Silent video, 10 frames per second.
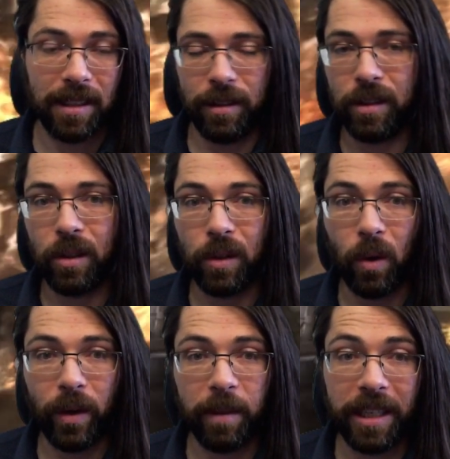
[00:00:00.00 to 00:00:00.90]
There's still
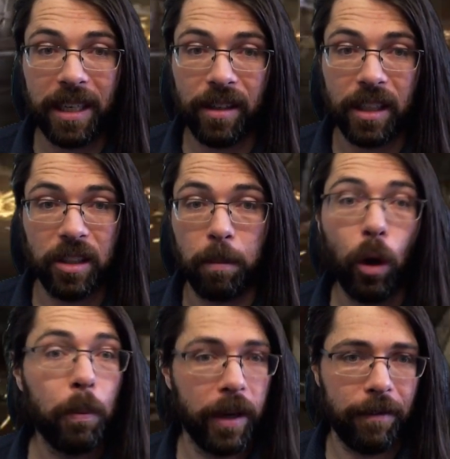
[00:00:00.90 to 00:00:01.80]
going to be gear that's
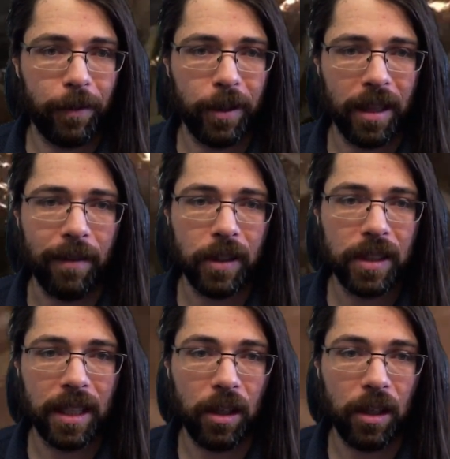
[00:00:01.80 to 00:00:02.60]
appropriate for your levels that